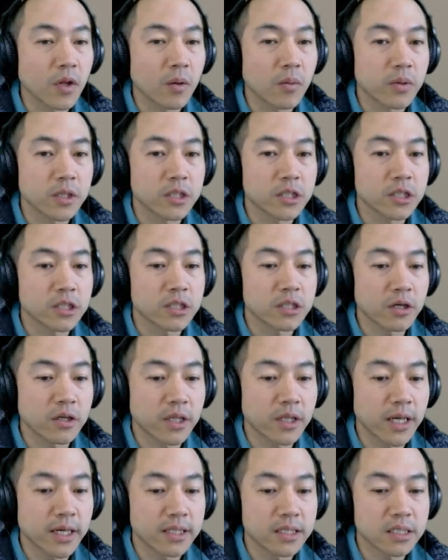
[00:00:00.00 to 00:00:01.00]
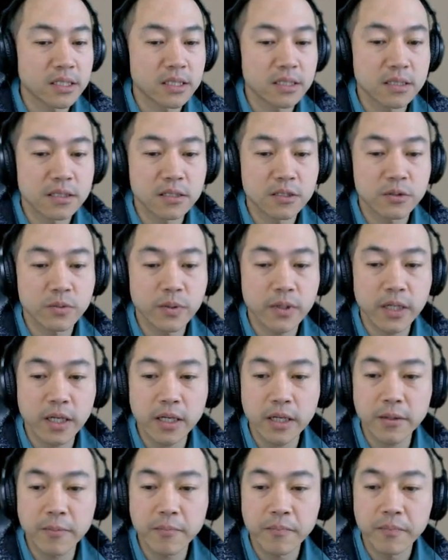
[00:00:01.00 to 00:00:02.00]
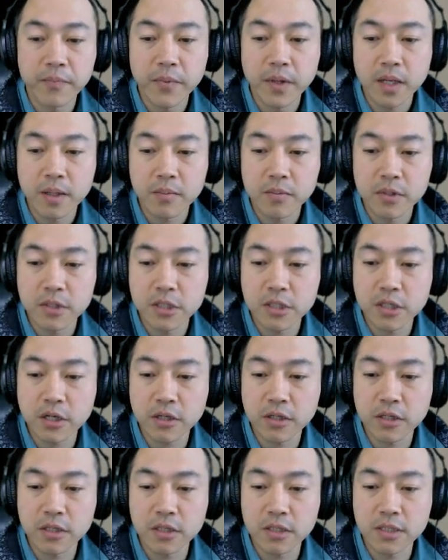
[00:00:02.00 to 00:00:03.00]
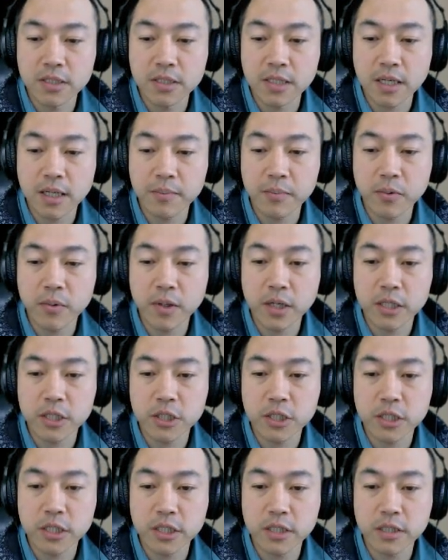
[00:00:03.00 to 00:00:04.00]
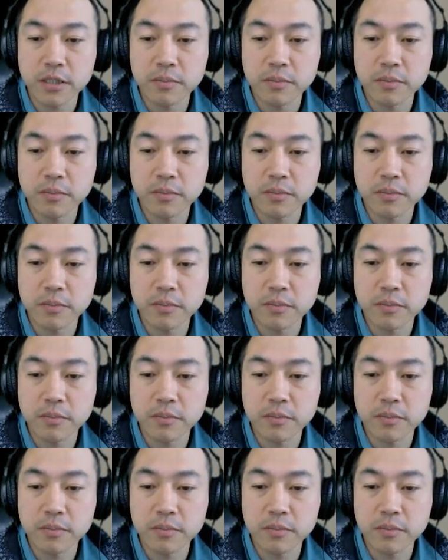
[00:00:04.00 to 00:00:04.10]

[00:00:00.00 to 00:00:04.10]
just start that swinging. I'm going to start the stopwatch here. I'm